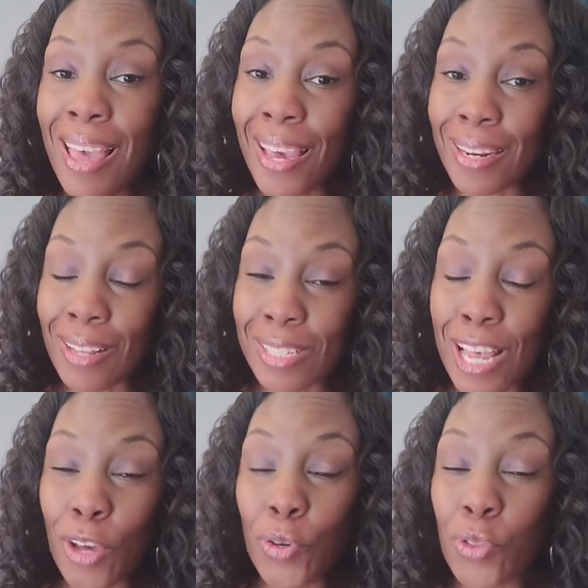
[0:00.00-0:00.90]
and I'll
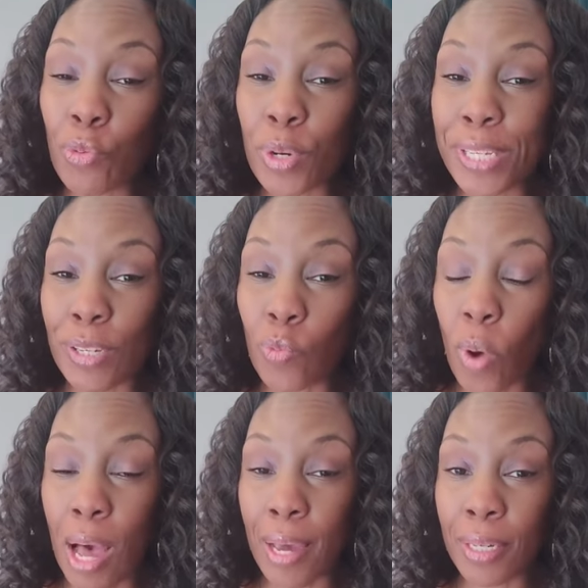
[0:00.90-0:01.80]
tell you the reason
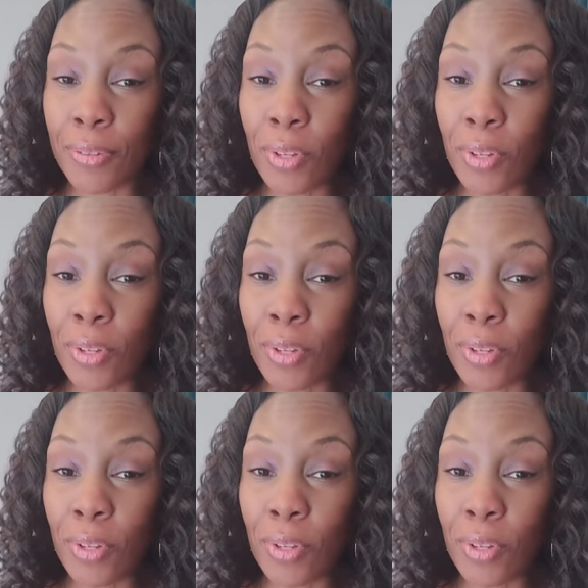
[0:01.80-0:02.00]
why.